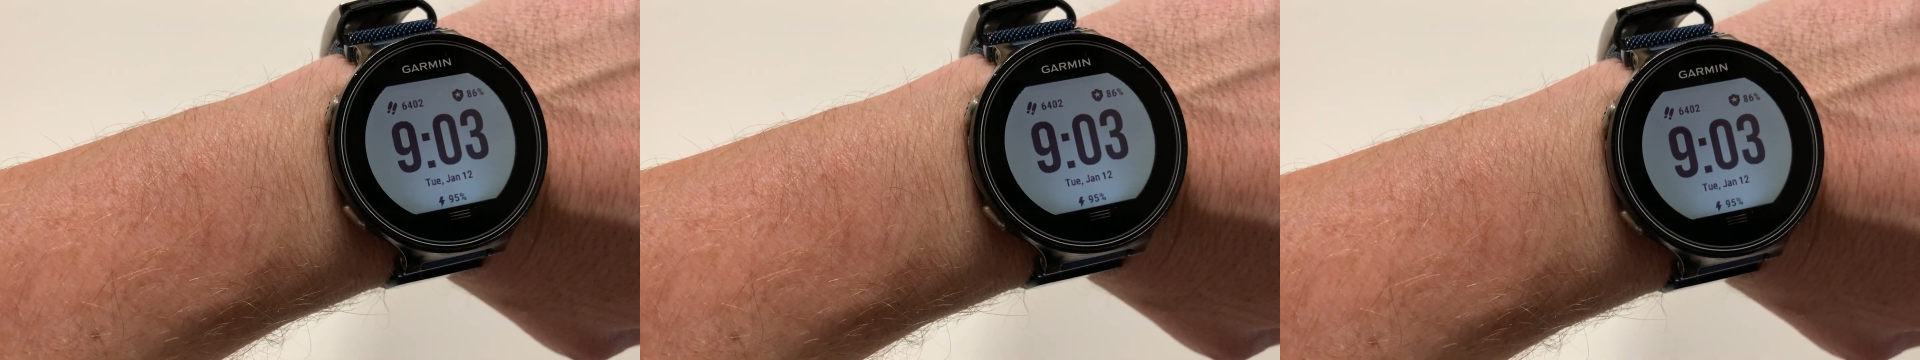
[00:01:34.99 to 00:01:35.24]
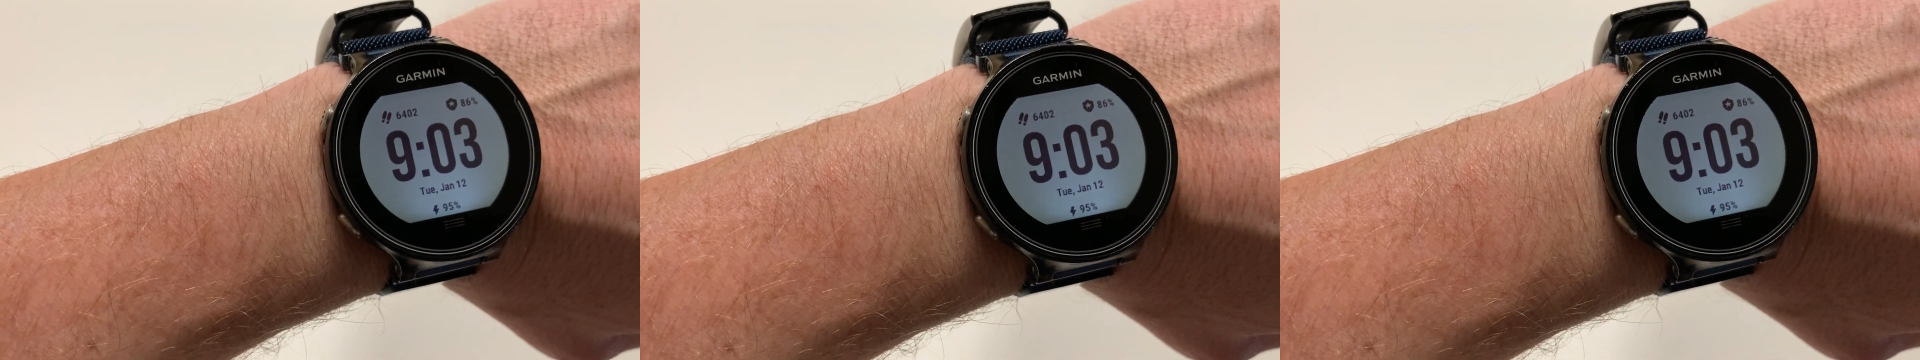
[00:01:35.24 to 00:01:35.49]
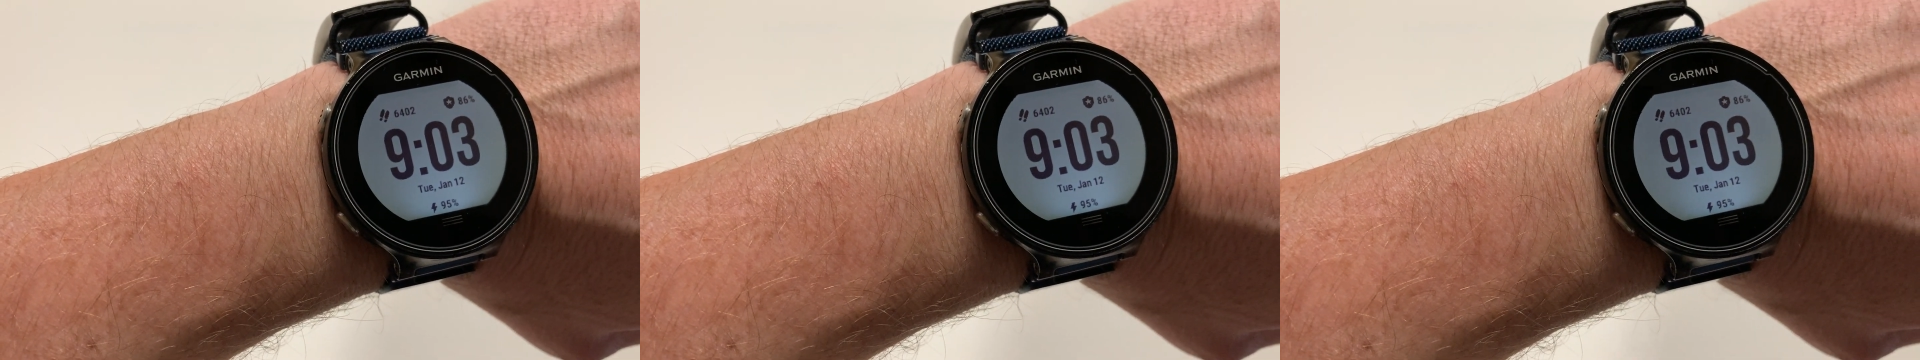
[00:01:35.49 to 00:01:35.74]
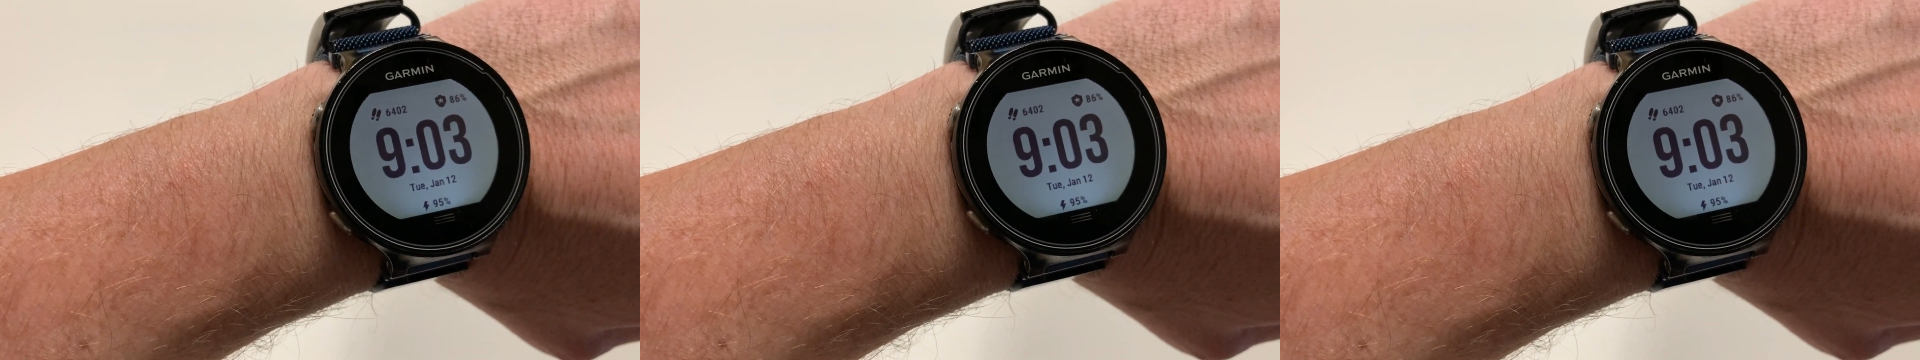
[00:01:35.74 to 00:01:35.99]
stays on for a
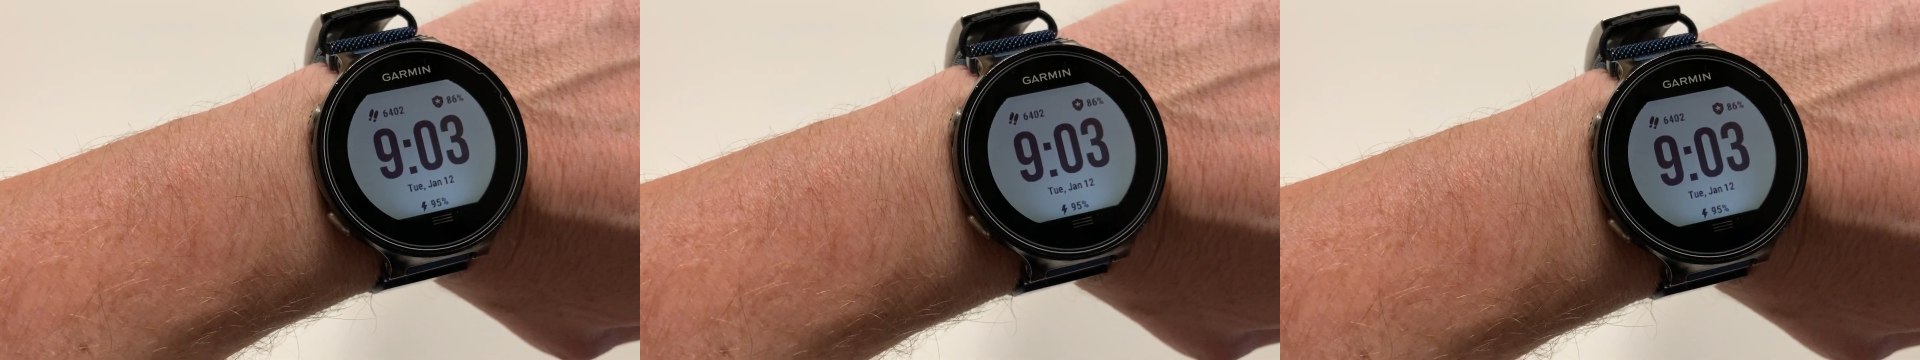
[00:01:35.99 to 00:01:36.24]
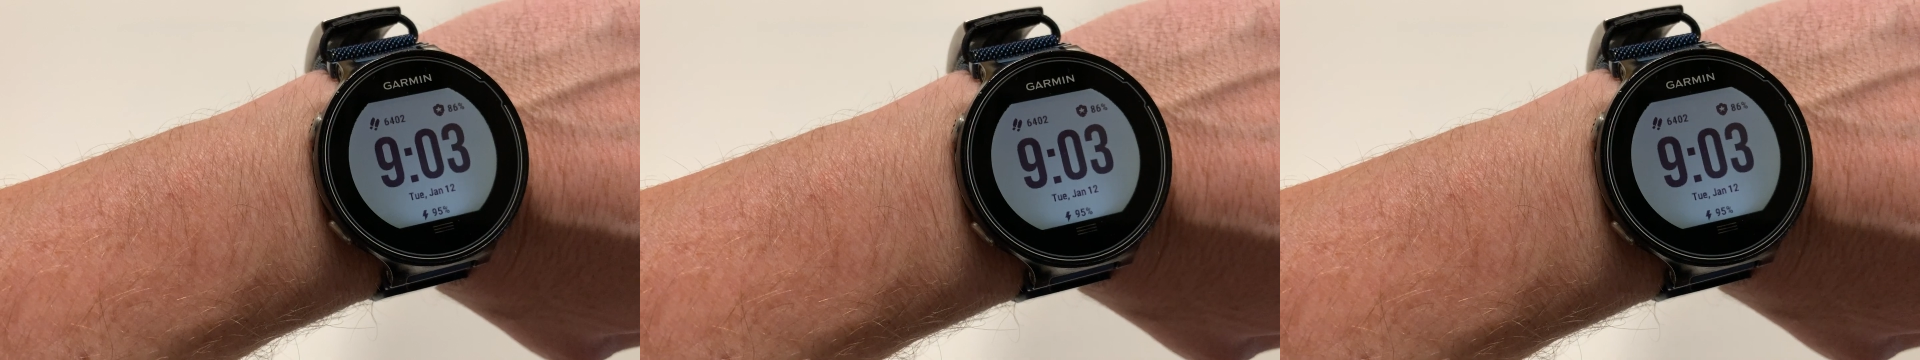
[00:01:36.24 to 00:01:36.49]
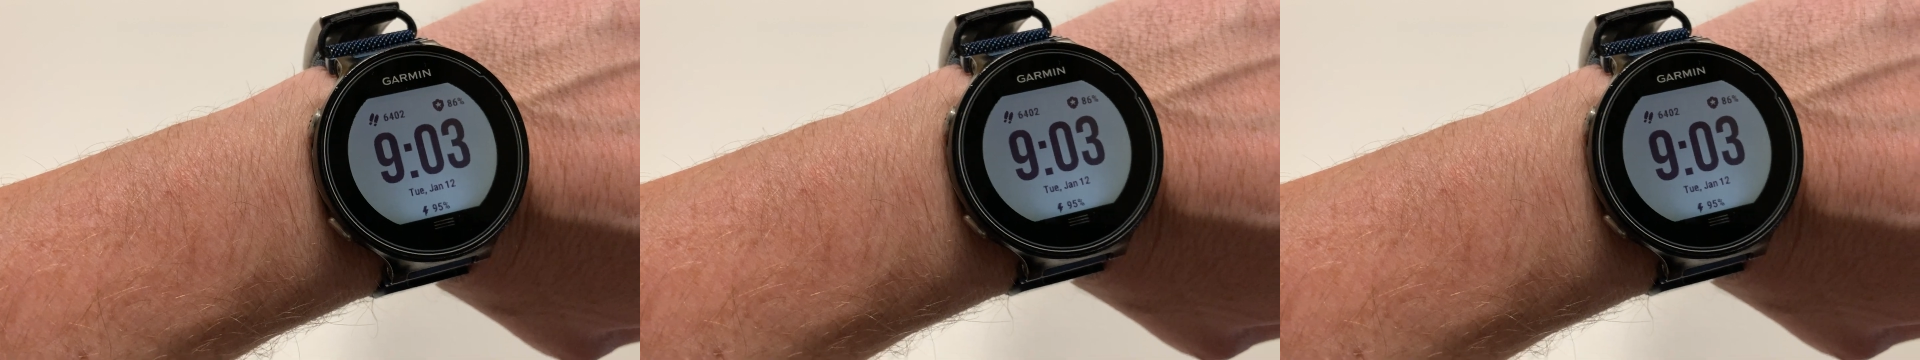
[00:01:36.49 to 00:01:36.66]
few seconds.